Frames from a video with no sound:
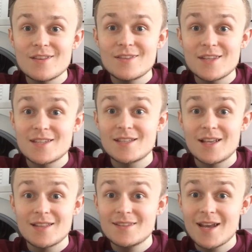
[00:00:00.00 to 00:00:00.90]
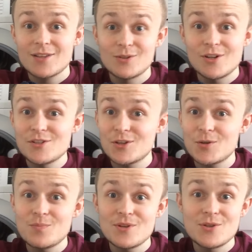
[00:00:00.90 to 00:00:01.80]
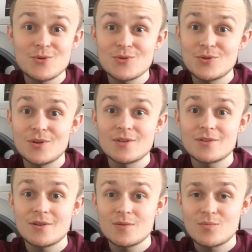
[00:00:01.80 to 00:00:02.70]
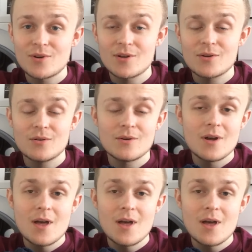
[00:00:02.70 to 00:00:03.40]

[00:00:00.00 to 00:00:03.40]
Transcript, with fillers: this like technology could be used on, so it's pretty cool.